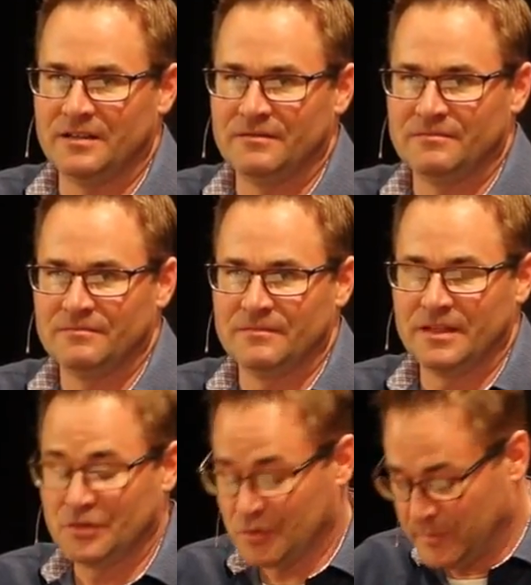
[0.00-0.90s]
I
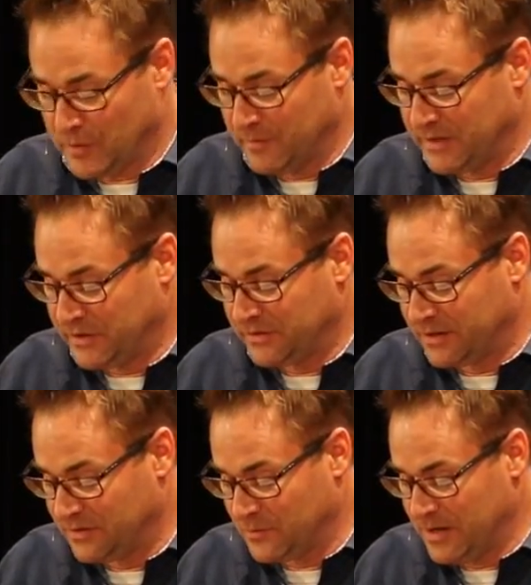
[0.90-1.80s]
think Scripture
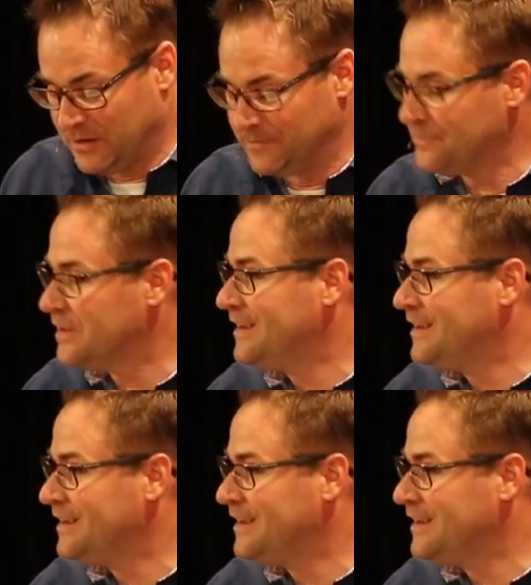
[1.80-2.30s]
mentions it as well.